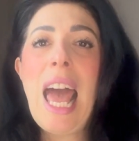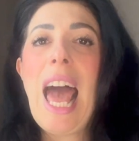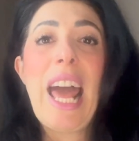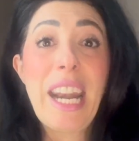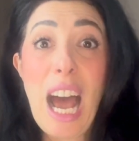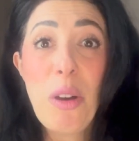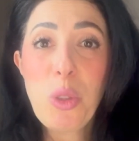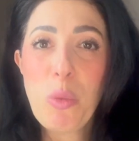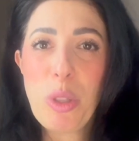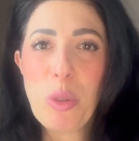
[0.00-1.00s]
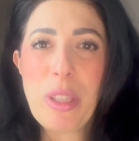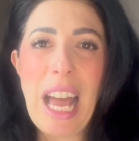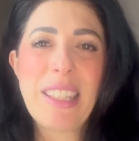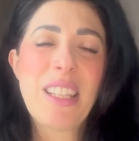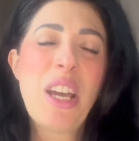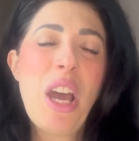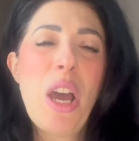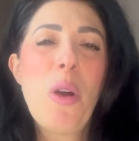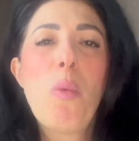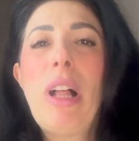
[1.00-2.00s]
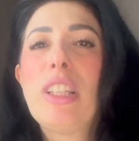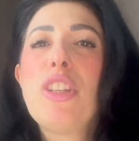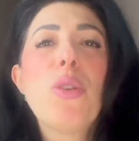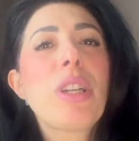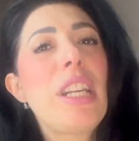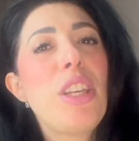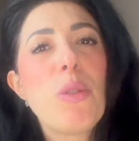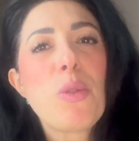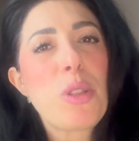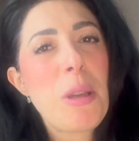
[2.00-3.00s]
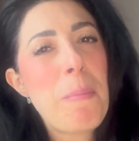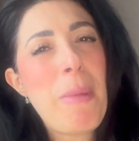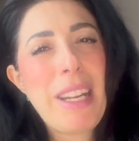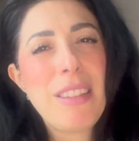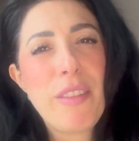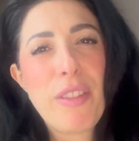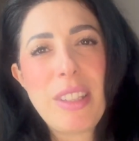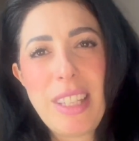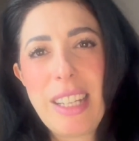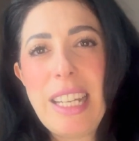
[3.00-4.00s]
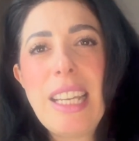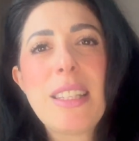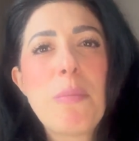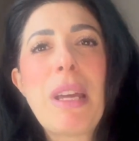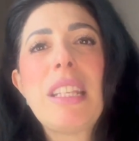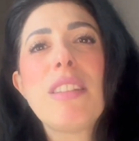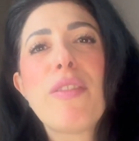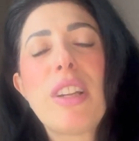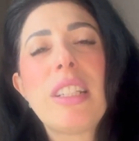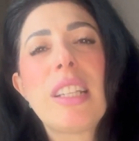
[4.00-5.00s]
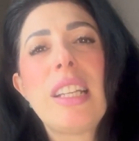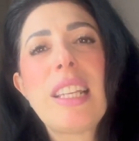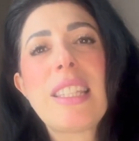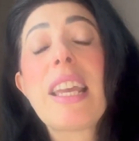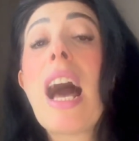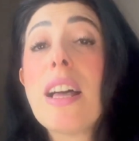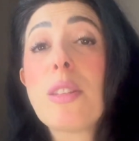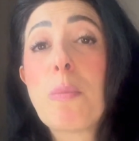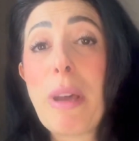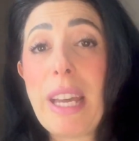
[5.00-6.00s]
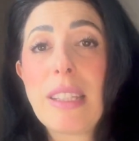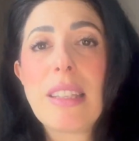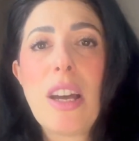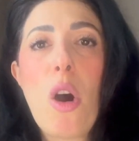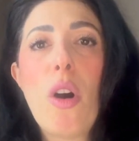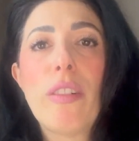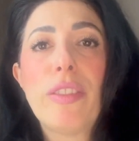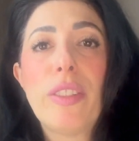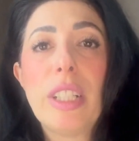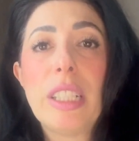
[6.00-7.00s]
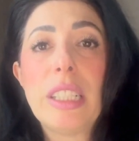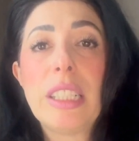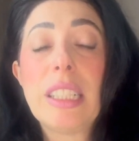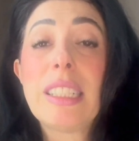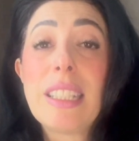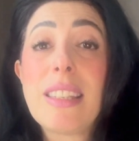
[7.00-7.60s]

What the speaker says: And how do we do that? Well, you can use many different techniques, many different, let's say, aspects of the